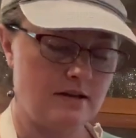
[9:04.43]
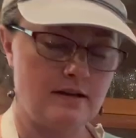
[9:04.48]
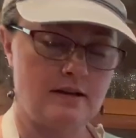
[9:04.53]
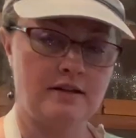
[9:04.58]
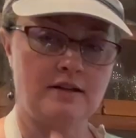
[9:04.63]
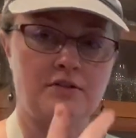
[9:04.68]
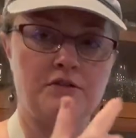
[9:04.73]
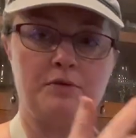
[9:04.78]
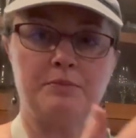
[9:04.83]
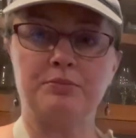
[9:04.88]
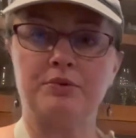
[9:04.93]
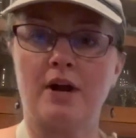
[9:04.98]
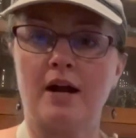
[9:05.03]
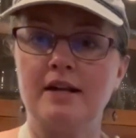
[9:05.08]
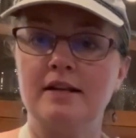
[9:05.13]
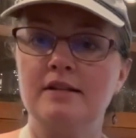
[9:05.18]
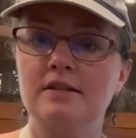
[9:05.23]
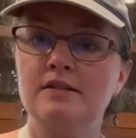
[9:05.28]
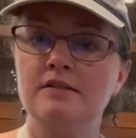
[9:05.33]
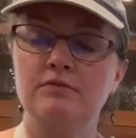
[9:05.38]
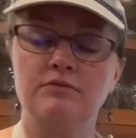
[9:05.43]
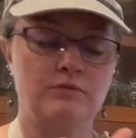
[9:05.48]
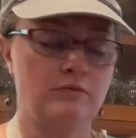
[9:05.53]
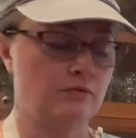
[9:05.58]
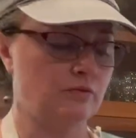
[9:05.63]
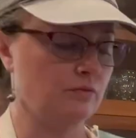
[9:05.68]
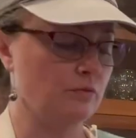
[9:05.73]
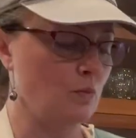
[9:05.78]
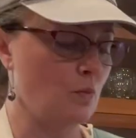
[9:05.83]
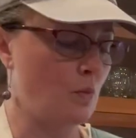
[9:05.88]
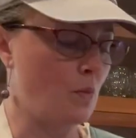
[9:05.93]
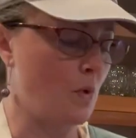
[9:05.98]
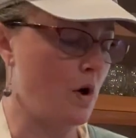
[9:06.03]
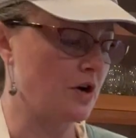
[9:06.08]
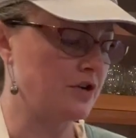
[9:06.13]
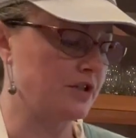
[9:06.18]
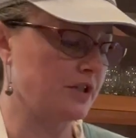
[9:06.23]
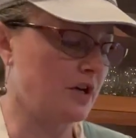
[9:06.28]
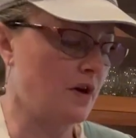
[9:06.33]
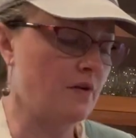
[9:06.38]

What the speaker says: the brine is washing